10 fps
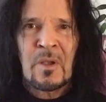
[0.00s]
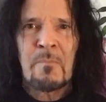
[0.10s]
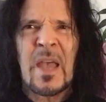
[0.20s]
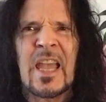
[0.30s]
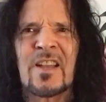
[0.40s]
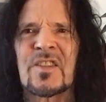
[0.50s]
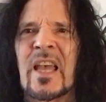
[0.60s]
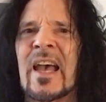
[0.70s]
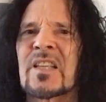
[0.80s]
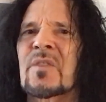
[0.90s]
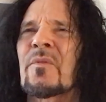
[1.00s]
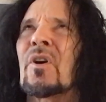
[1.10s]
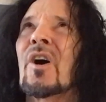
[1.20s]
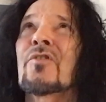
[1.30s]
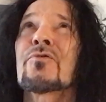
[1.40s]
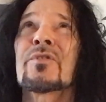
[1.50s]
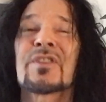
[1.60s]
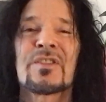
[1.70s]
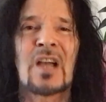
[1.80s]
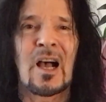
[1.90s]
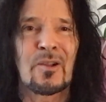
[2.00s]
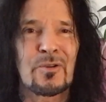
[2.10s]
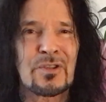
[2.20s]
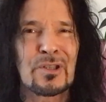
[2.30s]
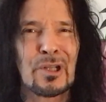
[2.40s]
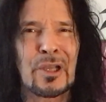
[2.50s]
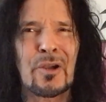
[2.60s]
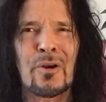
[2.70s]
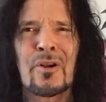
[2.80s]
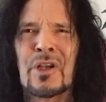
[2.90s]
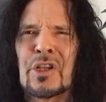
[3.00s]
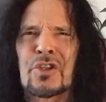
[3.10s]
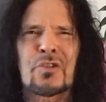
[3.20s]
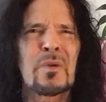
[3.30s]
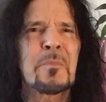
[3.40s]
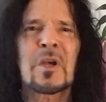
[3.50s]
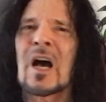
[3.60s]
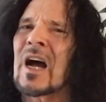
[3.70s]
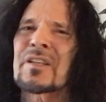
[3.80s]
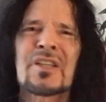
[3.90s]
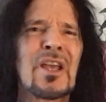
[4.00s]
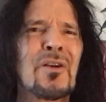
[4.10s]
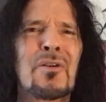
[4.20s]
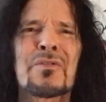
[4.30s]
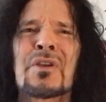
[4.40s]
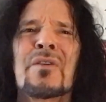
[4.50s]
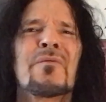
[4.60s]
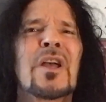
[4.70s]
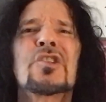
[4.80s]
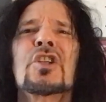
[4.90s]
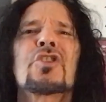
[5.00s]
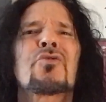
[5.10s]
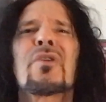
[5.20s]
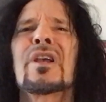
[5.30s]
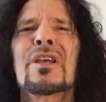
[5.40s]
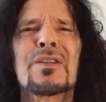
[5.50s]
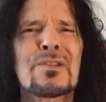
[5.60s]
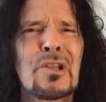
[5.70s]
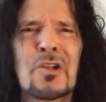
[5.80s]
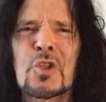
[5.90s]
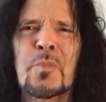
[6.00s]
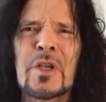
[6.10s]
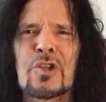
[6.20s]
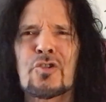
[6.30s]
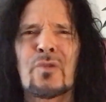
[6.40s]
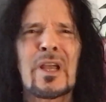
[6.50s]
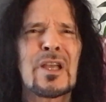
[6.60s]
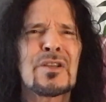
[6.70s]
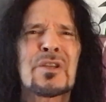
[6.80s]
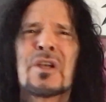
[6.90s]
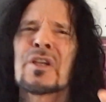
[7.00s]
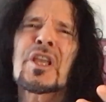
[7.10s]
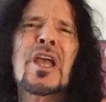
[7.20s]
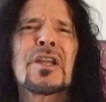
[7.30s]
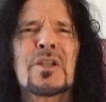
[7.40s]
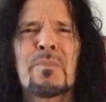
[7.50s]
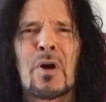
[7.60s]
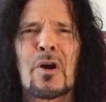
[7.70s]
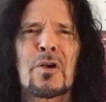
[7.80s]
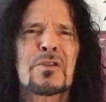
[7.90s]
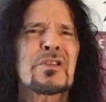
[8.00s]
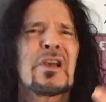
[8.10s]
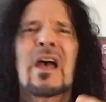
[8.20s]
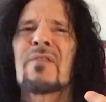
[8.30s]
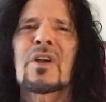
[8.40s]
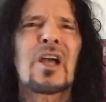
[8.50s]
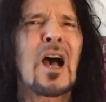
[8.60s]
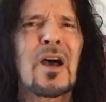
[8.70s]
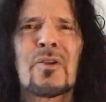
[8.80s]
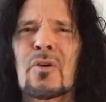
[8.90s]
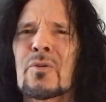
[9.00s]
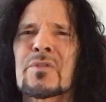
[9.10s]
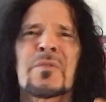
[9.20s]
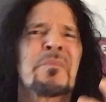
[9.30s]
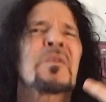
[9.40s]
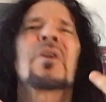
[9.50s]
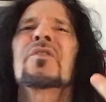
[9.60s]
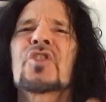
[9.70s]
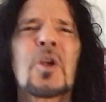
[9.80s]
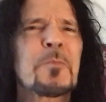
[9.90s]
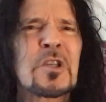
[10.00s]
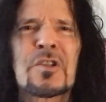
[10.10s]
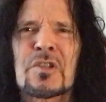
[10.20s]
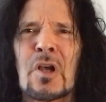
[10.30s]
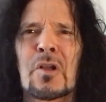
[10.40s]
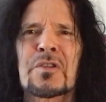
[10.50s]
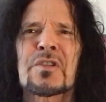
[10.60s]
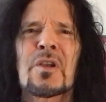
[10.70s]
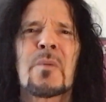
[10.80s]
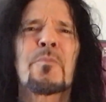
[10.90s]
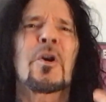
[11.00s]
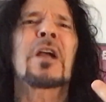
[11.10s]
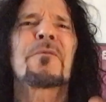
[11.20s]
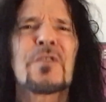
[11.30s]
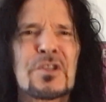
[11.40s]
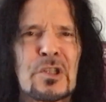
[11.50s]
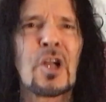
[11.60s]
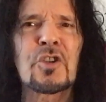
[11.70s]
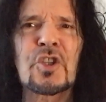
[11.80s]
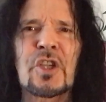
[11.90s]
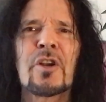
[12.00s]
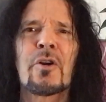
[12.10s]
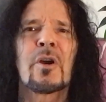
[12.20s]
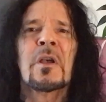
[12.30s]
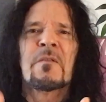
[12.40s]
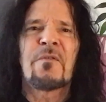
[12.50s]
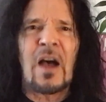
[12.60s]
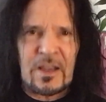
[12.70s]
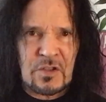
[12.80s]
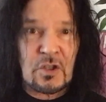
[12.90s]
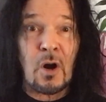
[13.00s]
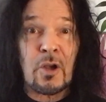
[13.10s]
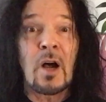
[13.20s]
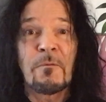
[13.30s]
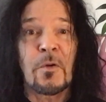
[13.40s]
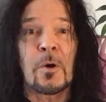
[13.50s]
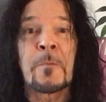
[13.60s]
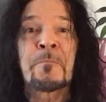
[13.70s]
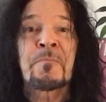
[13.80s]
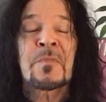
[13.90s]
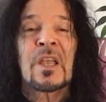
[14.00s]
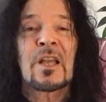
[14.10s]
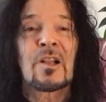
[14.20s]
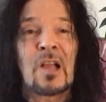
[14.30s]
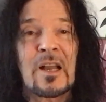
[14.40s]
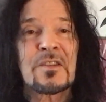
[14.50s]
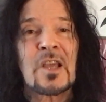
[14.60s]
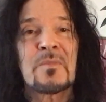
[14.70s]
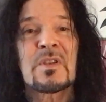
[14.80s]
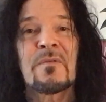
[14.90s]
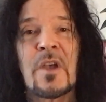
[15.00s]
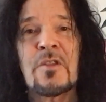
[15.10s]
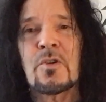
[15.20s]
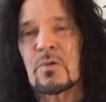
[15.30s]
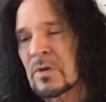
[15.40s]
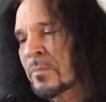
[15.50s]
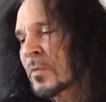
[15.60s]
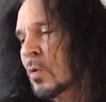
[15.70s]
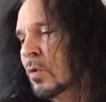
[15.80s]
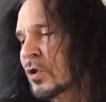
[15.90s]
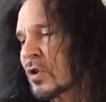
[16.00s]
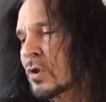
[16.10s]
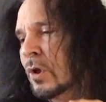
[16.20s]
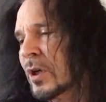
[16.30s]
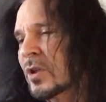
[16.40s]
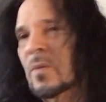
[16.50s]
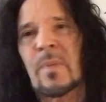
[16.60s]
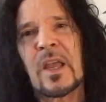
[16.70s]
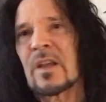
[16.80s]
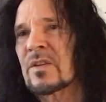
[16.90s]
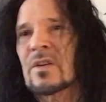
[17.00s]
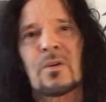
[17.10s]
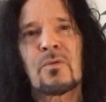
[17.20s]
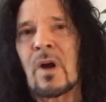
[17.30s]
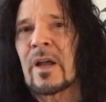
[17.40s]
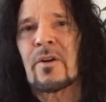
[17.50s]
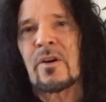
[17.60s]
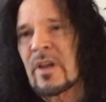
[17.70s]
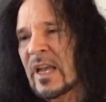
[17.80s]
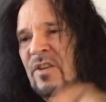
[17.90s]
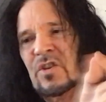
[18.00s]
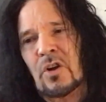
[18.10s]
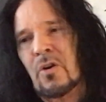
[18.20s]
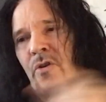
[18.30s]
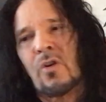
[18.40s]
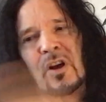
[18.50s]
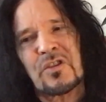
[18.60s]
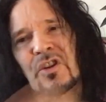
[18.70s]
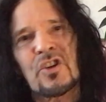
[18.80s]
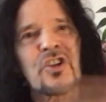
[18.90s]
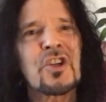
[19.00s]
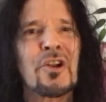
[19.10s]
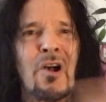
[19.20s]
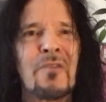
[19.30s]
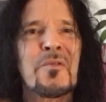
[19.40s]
Bands ask for hundreds of dollars in liquor, shrimp cocktails, veggie trays, lunch meat trays, candy bars, avocados, chips and salsa, breakfast, lunch, dinner, 5-star comfort. And a lot of times the venues will just look at the band's rider and start crossing shit off